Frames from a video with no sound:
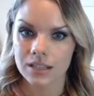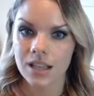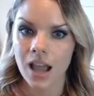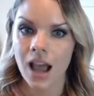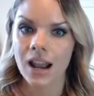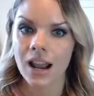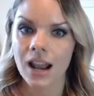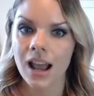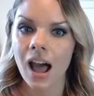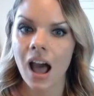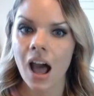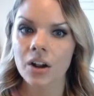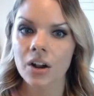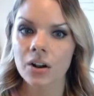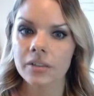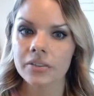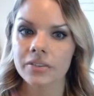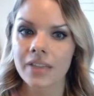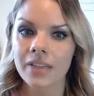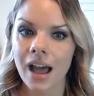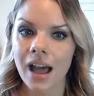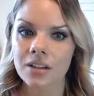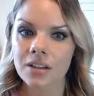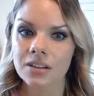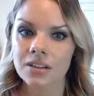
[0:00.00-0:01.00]
got
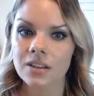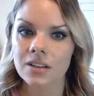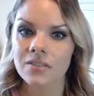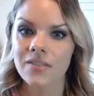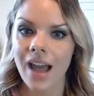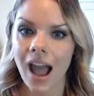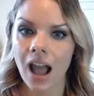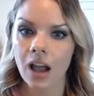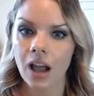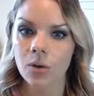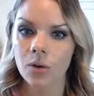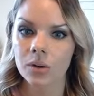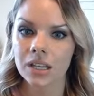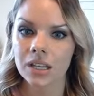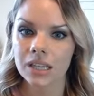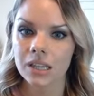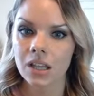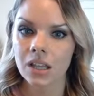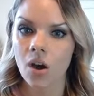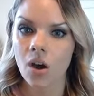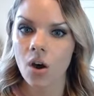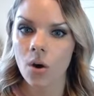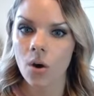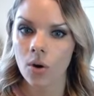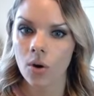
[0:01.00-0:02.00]
$100,000 of equity in
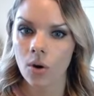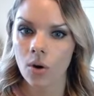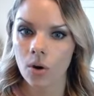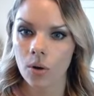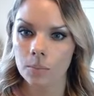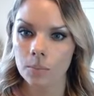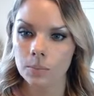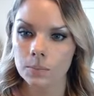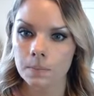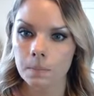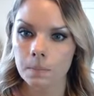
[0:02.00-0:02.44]
the home.